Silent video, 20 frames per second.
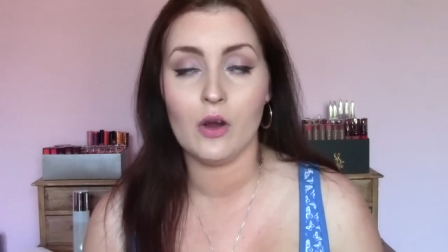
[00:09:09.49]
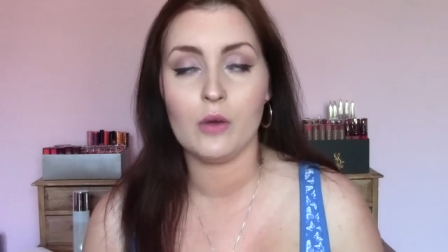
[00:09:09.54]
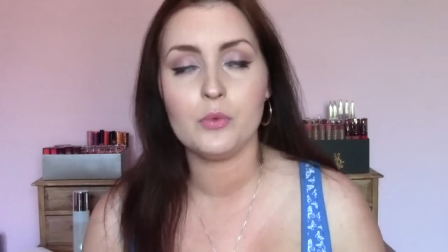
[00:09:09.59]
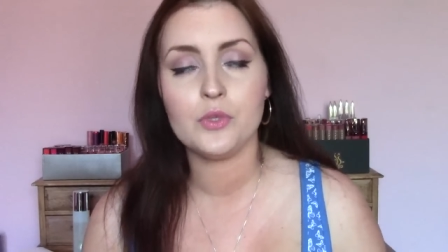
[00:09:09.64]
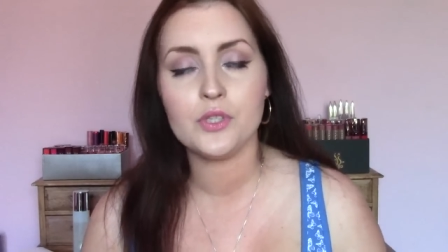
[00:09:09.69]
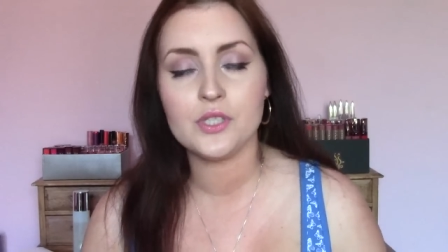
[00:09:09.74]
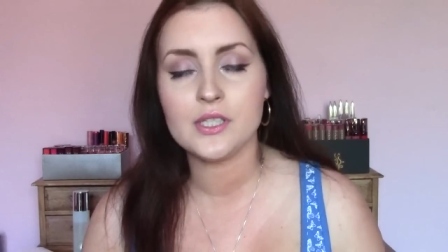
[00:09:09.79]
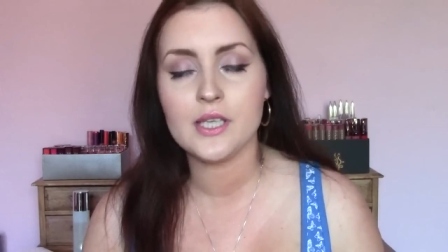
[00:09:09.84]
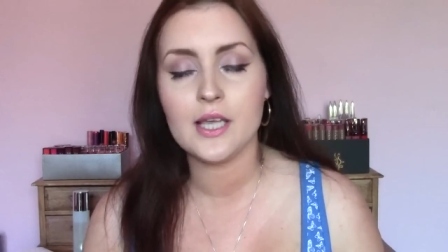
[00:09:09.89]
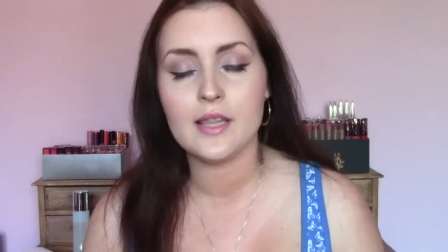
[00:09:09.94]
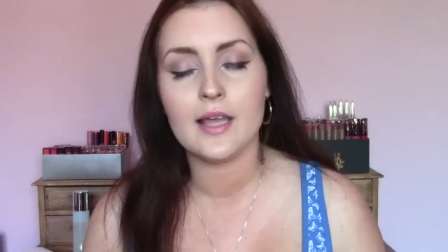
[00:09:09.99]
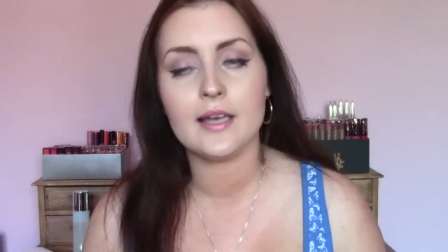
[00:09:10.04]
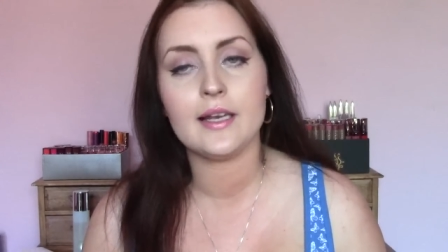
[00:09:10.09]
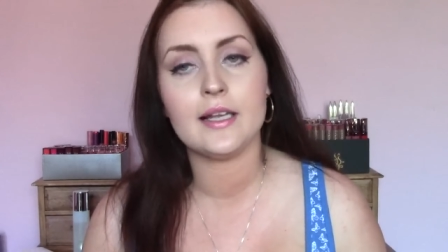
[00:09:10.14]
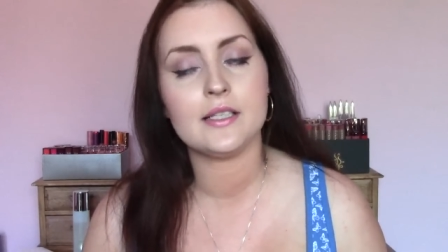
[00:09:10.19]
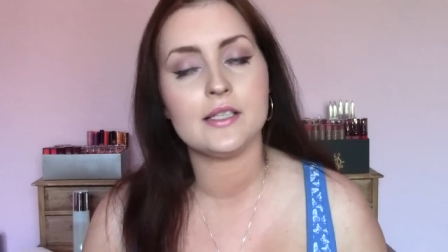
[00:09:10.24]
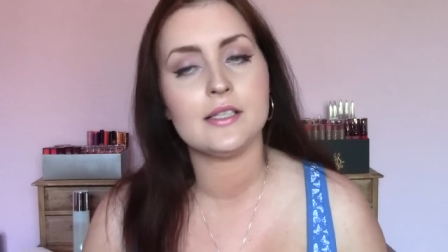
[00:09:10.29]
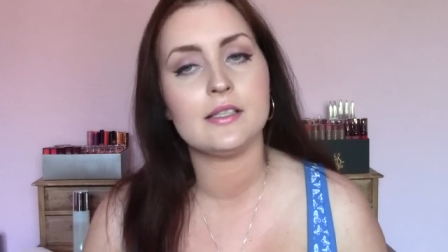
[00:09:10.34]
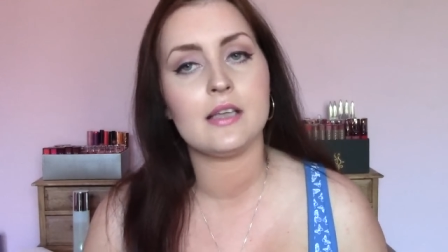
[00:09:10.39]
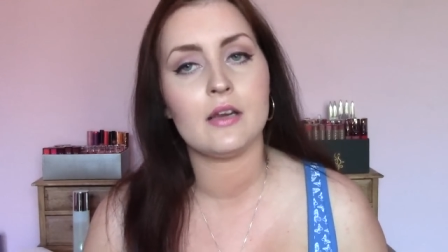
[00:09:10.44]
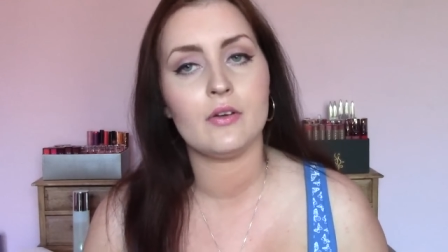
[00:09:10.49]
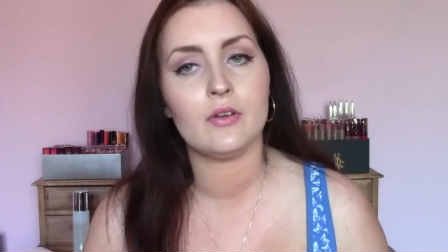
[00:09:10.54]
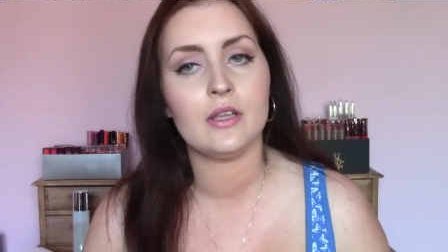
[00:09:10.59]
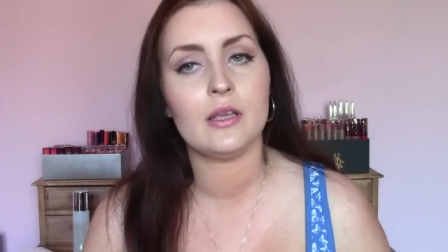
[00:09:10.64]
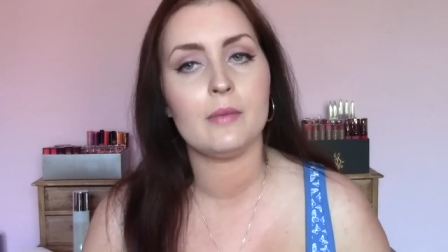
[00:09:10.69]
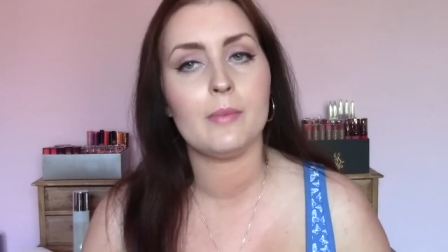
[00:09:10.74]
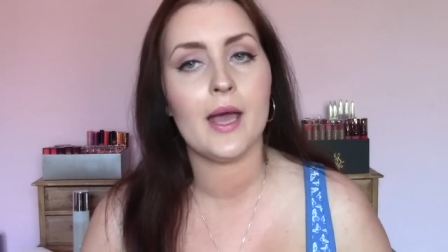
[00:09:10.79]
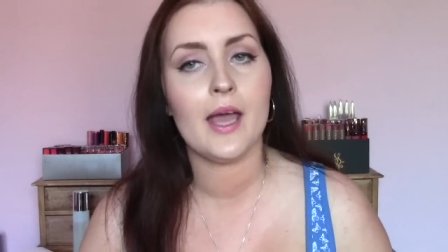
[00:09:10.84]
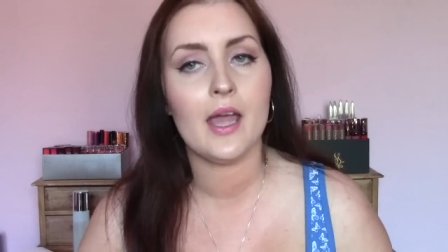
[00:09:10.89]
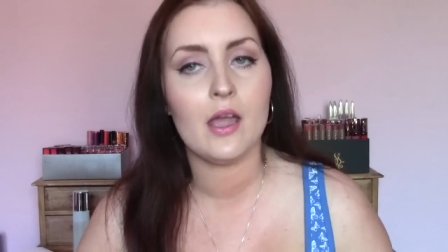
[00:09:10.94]
I wouldn't say that
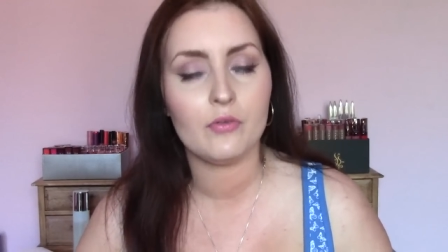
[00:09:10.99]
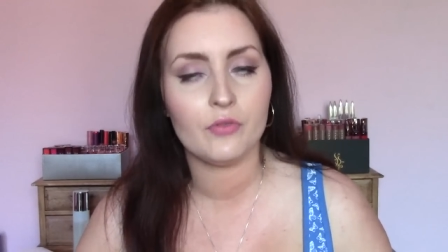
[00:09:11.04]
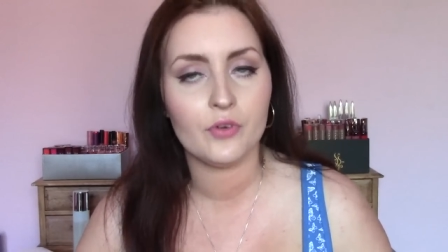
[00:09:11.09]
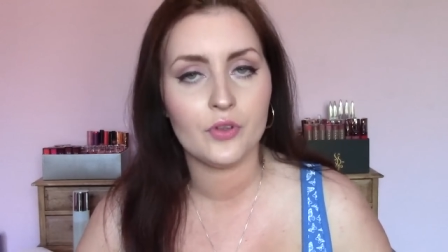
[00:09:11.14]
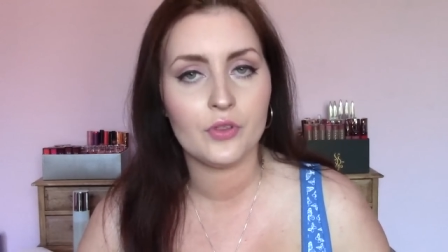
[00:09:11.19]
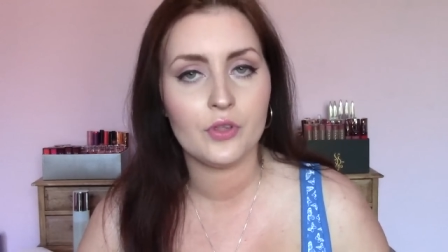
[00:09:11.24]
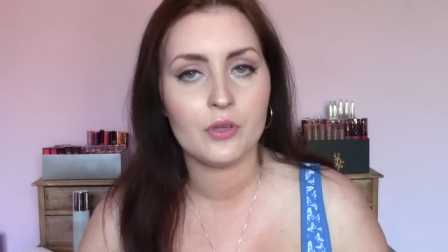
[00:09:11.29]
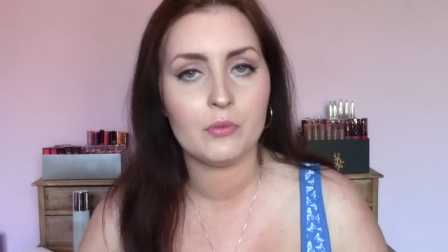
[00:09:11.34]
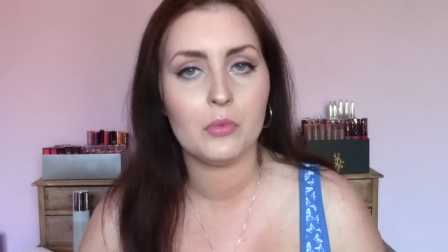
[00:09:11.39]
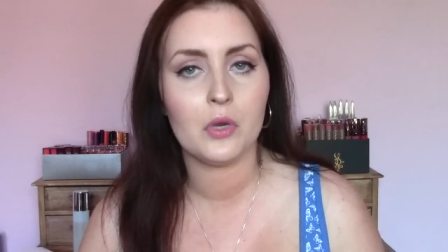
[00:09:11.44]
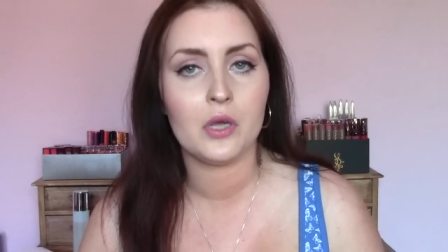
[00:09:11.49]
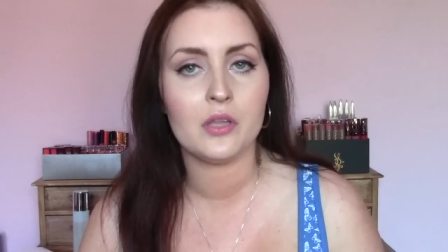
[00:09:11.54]
necessarily about everything,